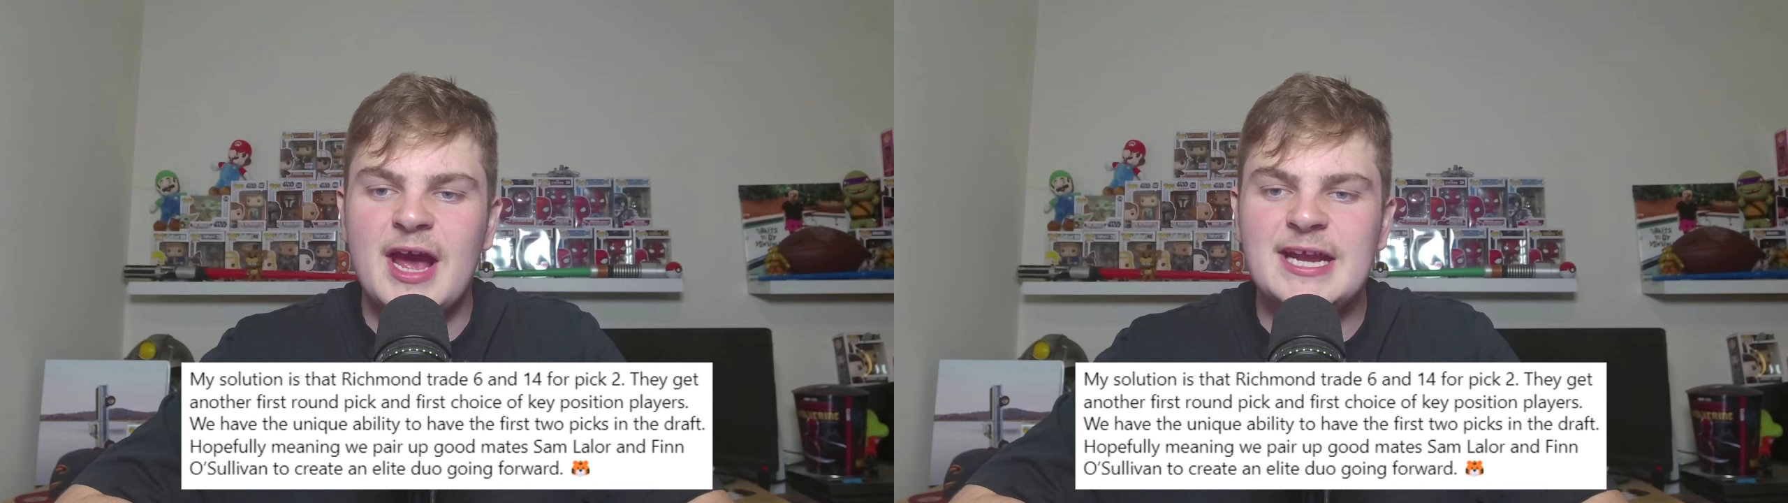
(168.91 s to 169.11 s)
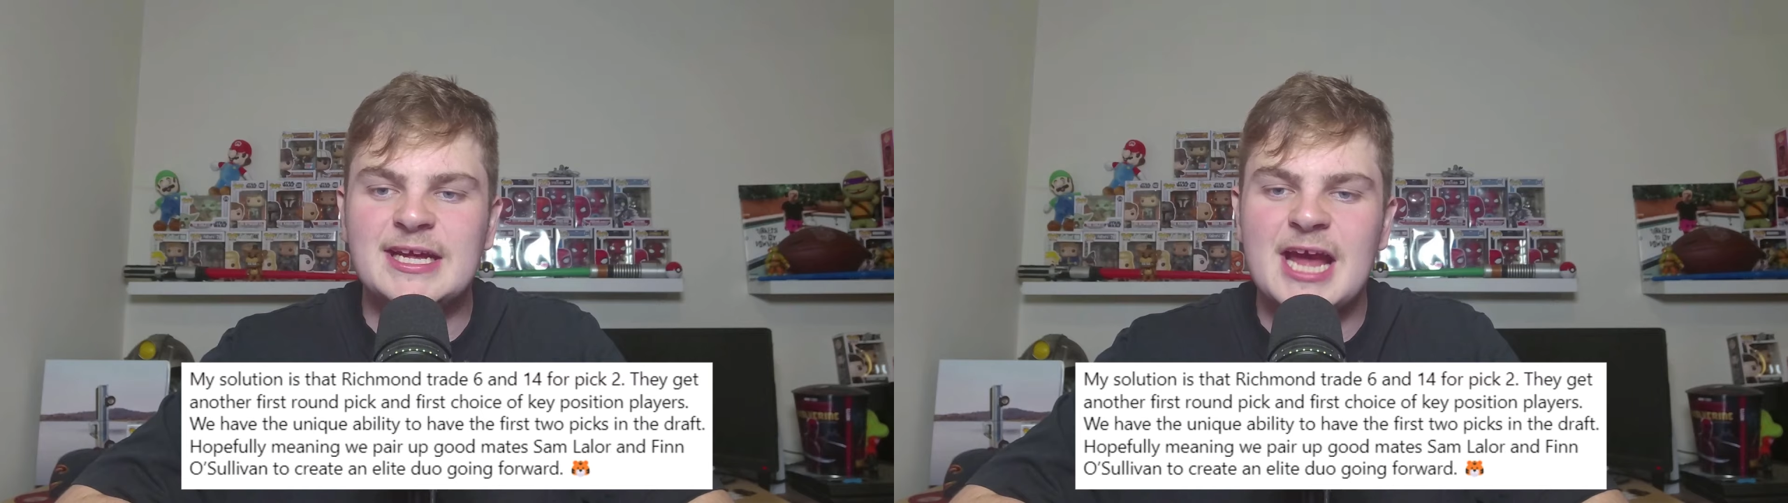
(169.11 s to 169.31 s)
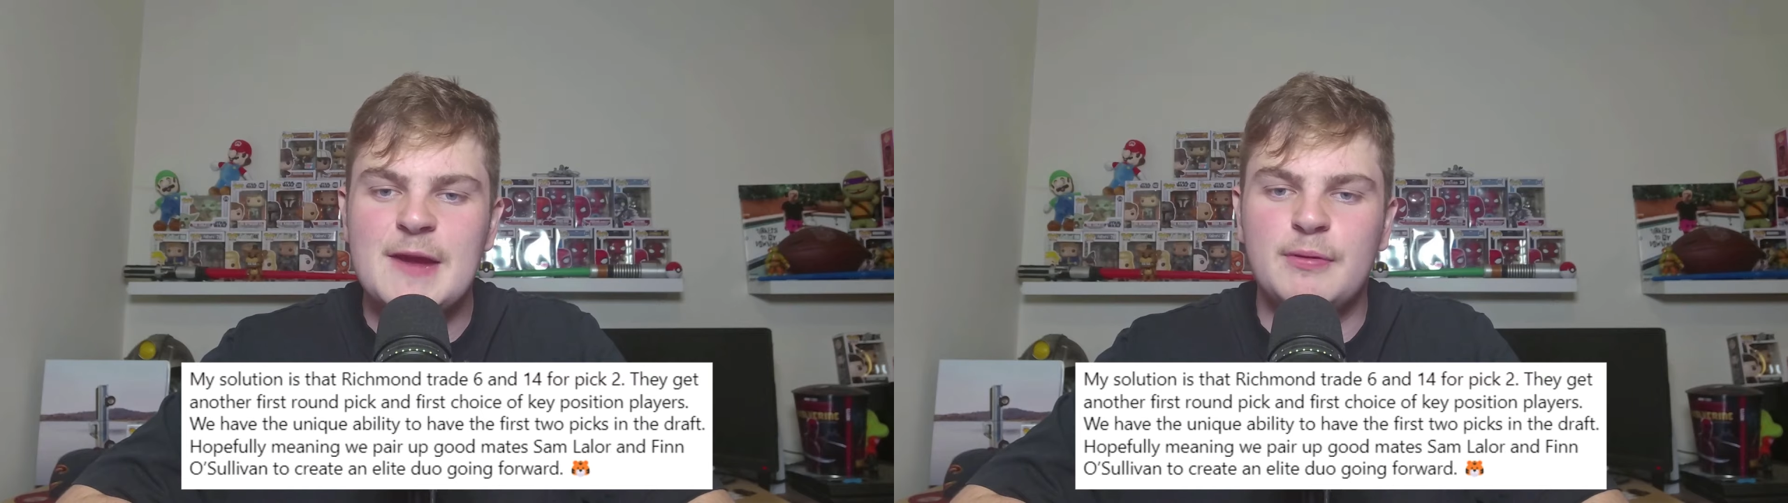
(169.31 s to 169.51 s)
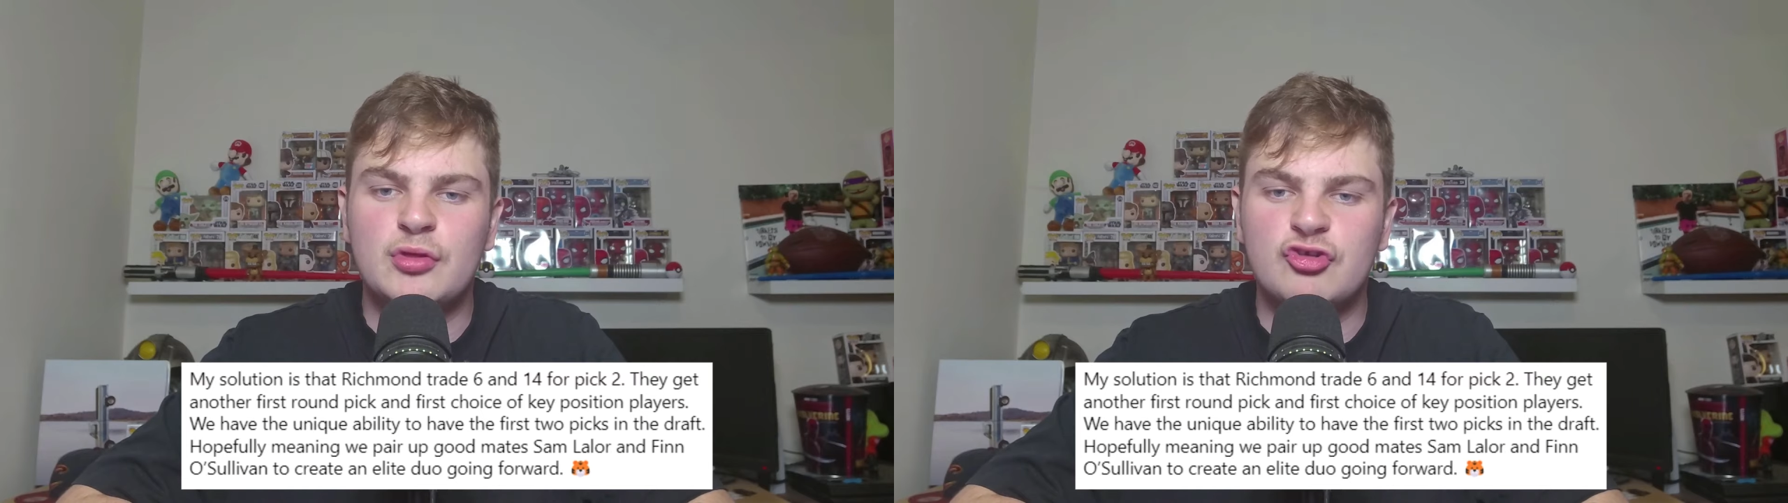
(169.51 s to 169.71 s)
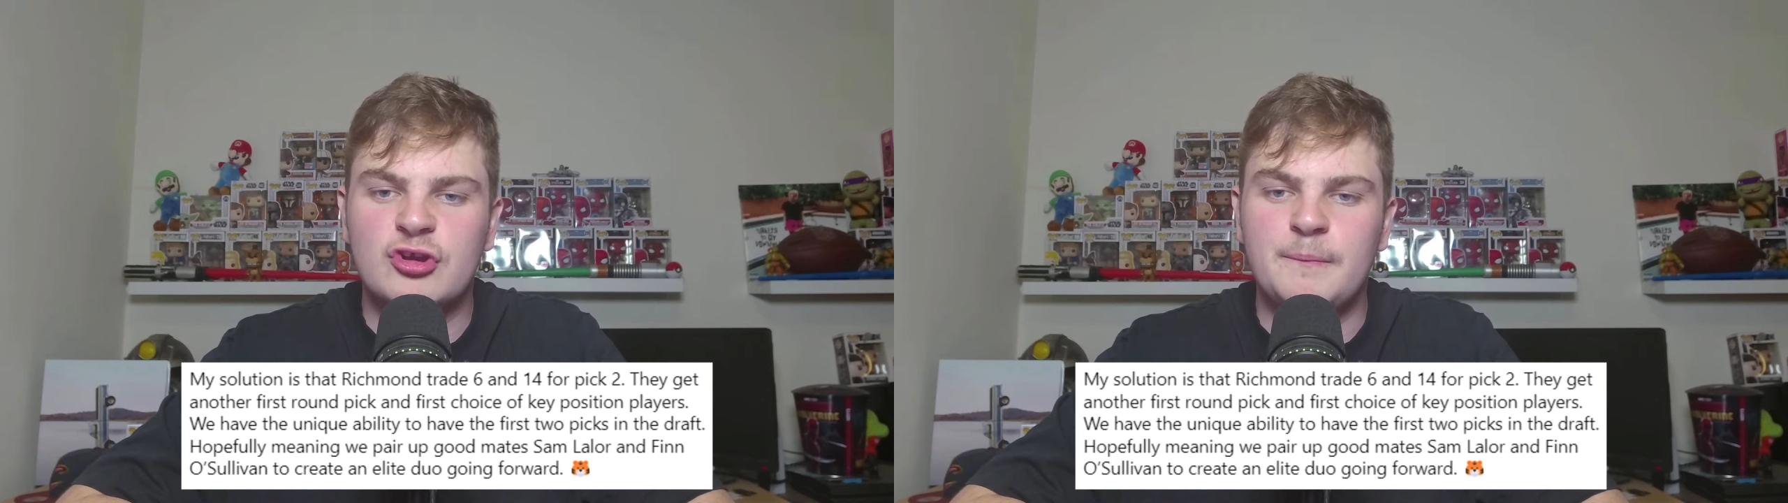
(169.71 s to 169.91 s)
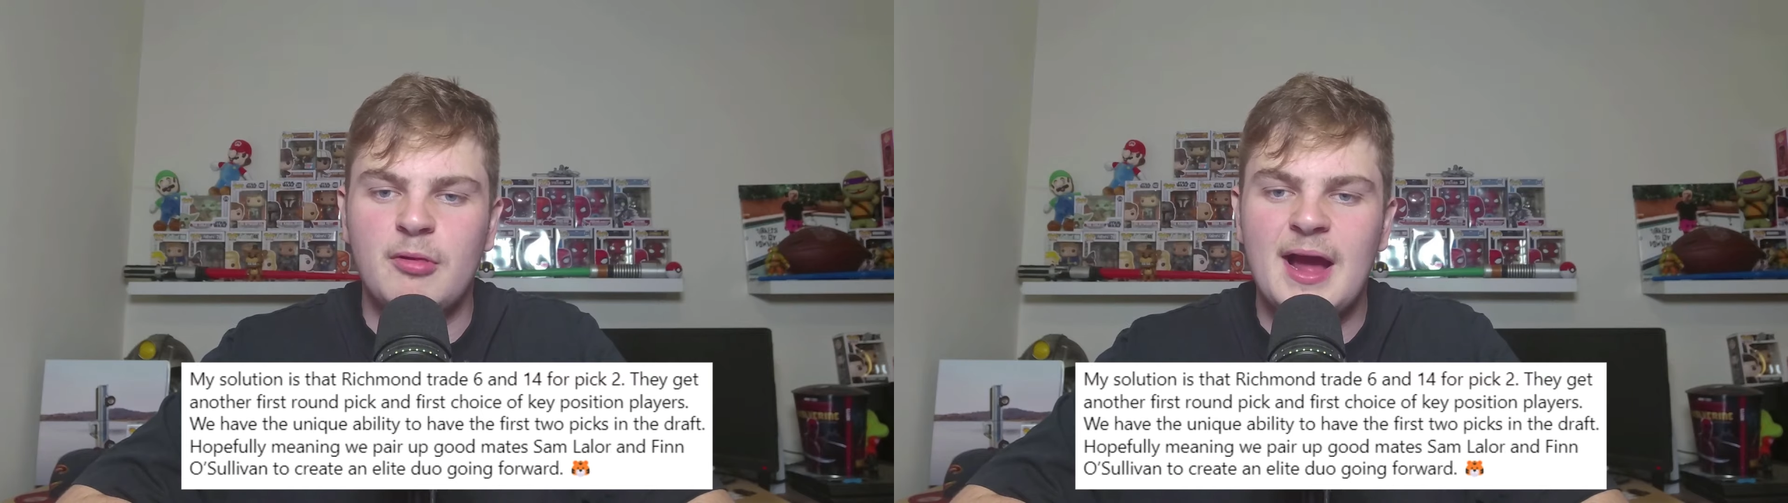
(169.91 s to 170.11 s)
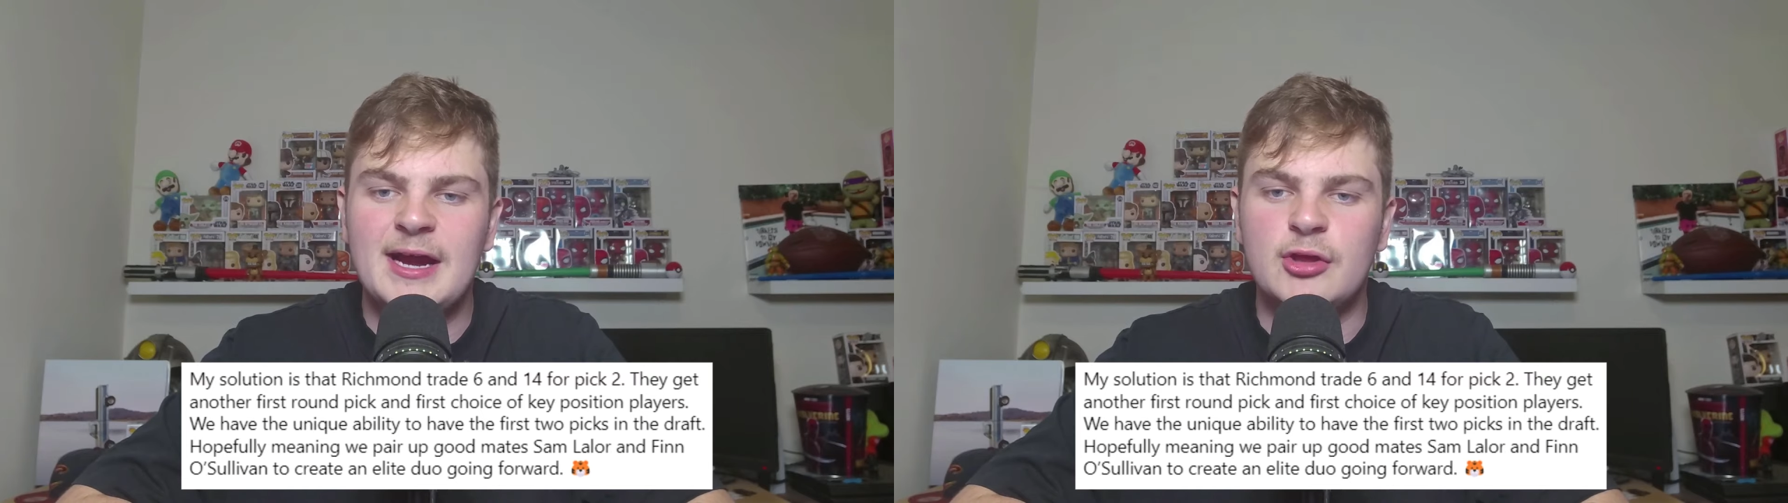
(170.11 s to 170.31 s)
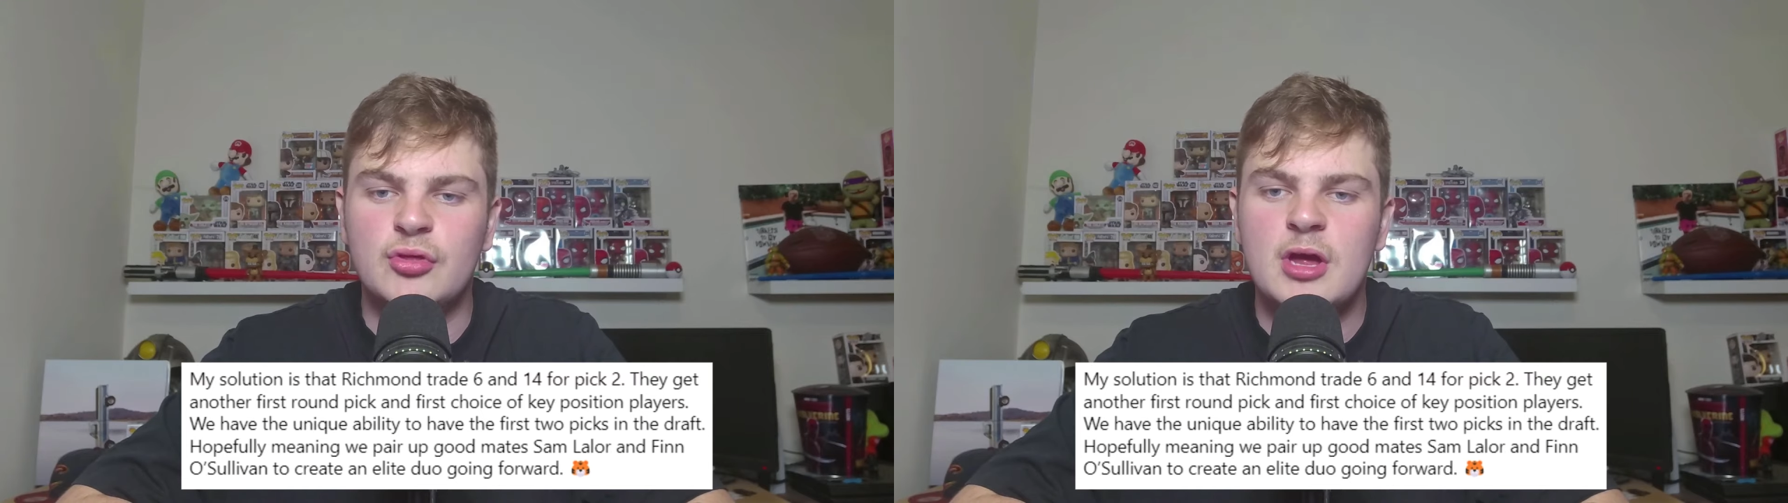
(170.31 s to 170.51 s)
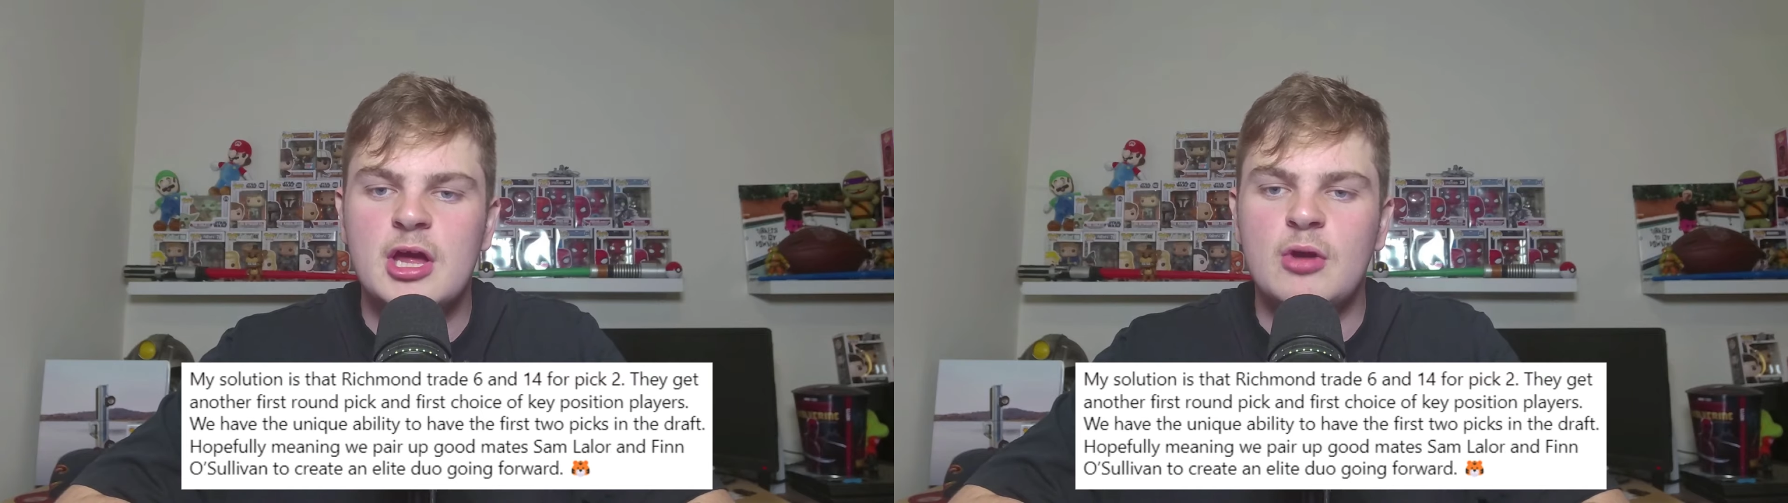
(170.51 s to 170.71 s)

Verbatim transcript: any key position players.